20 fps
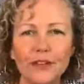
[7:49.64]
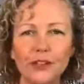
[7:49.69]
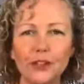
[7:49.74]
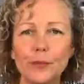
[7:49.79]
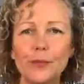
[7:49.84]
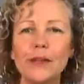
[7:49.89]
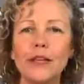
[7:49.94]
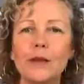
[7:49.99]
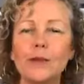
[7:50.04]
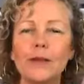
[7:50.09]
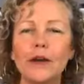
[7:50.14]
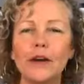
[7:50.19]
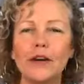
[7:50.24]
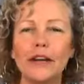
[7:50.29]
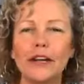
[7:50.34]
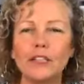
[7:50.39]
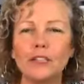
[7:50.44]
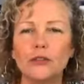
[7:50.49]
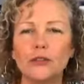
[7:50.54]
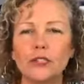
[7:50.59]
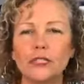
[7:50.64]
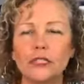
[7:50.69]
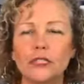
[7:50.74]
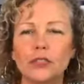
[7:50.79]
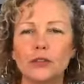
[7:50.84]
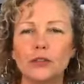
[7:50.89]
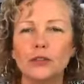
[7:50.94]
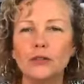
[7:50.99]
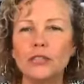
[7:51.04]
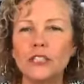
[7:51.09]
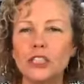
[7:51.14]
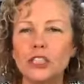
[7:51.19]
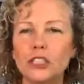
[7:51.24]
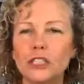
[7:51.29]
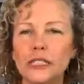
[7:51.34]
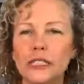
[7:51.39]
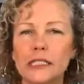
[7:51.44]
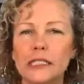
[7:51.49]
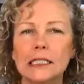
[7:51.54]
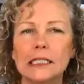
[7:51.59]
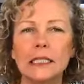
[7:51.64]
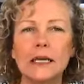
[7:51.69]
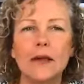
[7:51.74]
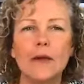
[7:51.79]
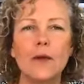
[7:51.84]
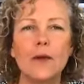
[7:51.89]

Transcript: So being a bariatric nutritionist,